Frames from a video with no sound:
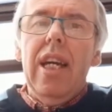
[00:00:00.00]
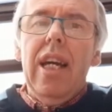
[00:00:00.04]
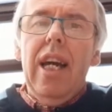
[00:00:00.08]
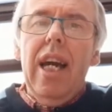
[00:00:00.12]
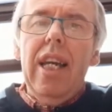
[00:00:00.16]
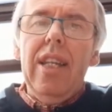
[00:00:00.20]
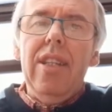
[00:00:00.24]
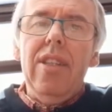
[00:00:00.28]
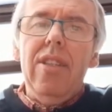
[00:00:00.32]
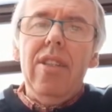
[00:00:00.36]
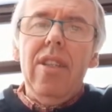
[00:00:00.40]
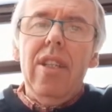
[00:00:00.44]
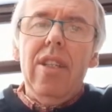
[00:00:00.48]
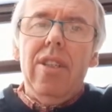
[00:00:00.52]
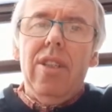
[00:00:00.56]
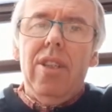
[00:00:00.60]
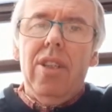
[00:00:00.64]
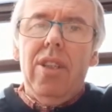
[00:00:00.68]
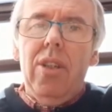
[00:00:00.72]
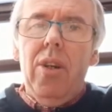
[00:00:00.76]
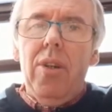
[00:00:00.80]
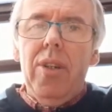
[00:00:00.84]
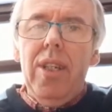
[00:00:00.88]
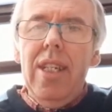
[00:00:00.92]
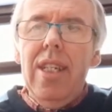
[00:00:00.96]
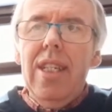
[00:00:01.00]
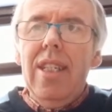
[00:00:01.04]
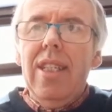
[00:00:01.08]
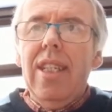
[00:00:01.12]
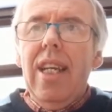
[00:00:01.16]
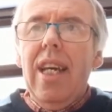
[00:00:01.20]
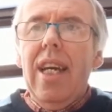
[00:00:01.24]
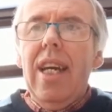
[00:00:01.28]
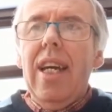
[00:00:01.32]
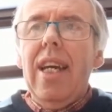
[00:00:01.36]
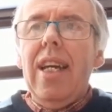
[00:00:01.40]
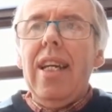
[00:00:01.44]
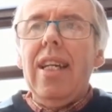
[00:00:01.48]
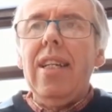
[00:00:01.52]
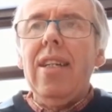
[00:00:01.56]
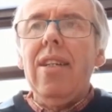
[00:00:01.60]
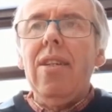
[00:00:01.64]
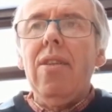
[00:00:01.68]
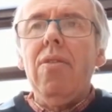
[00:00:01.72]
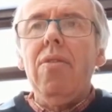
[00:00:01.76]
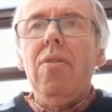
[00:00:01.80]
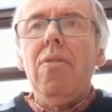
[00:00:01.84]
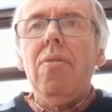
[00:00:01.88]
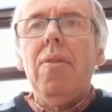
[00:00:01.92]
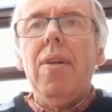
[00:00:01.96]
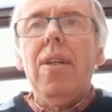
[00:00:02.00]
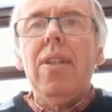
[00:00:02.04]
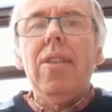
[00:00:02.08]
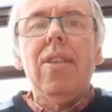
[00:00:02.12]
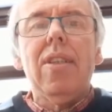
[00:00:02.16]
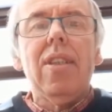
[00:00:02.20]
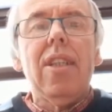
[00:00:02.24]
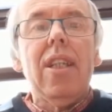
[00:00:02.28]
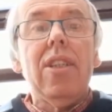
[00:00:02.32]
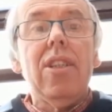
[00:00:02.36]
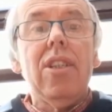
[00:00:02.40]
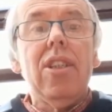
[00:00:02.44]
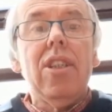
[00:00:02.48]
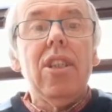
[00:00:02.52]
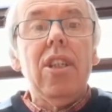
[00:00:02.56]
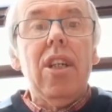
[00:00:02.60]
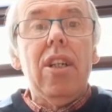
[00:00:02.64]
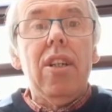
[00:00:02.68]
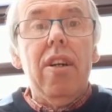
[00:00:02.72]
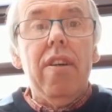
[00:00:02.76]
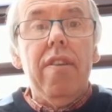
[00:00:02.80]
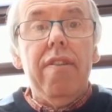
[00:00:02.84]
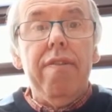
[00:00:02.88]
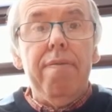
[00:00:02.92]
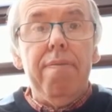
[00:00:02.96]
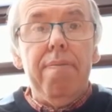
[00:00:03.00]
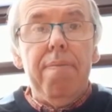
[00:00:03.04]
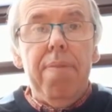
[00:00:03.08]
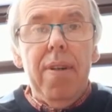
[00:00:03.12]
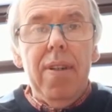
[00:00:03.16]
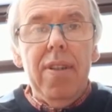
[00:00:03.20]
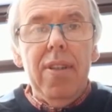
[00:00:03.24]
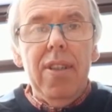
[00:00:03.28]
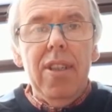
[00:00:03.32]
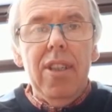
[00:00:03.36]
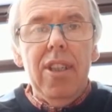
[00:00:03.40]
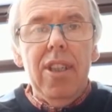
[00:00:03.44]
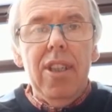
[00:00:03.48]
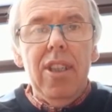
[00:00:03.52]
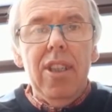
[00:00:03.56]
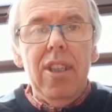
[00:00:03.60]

and the song he sang was The Jug of Punch.